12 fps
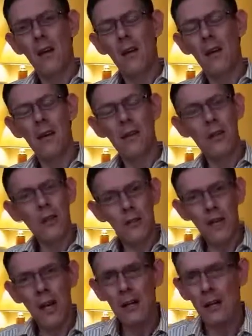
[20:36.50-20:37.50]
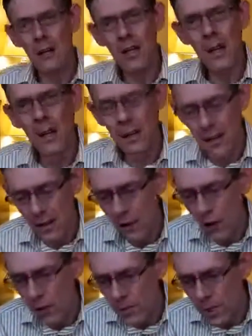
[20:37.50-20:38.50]
It is so sad to think that
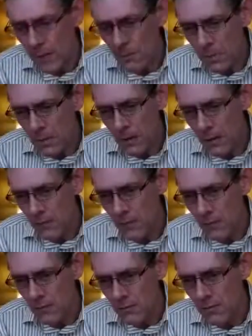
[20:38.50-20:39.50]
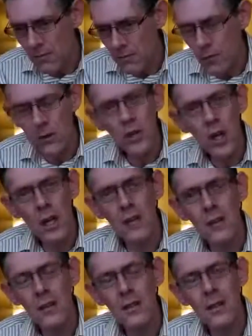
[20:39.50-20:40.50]
there are people that would
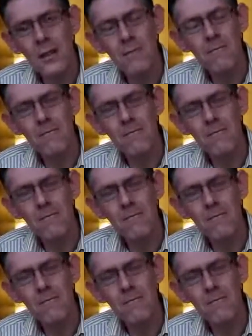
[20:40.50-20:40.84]
reject this,